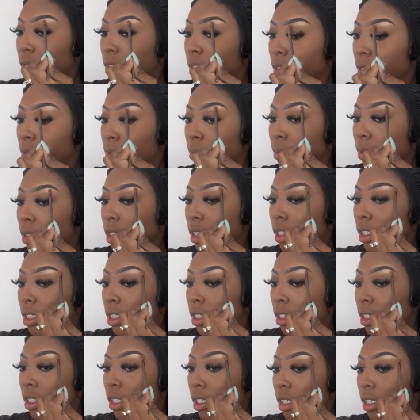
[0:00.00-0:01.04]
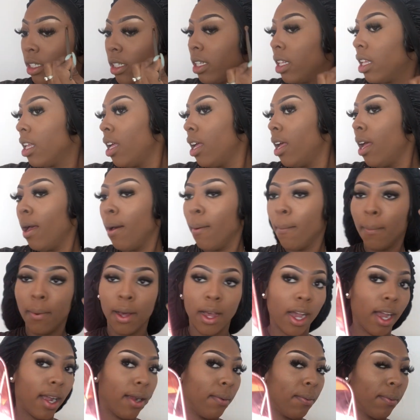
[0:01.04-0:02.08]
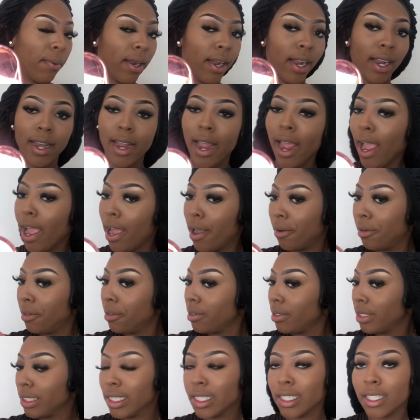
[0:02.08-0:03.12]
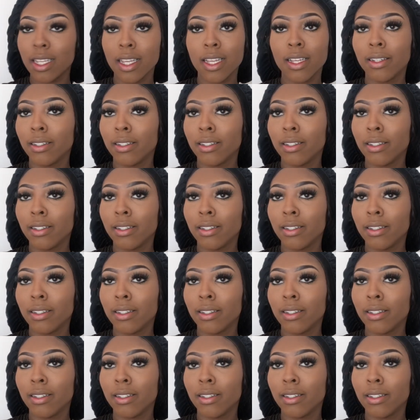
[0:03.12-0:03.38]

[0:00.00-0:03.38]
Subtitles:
which is really good, but I ran out,